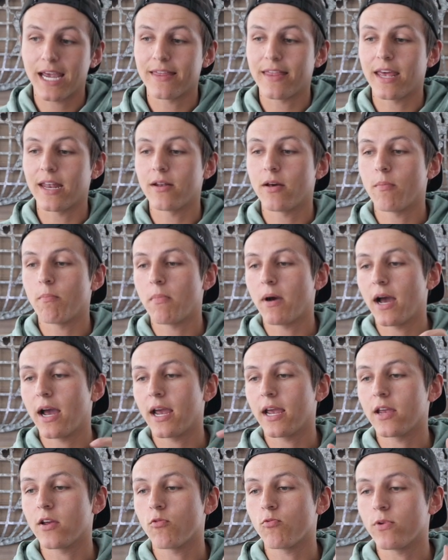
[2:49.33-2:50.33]
and then
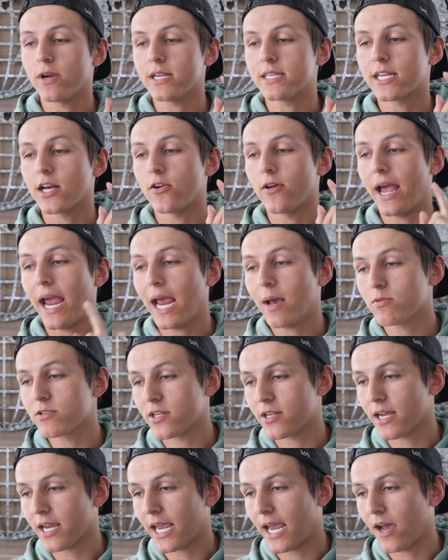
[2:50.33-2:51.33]
my retail
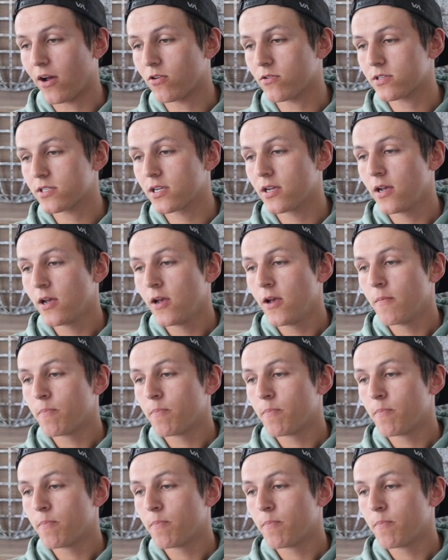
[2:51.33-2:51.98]
Amazon account,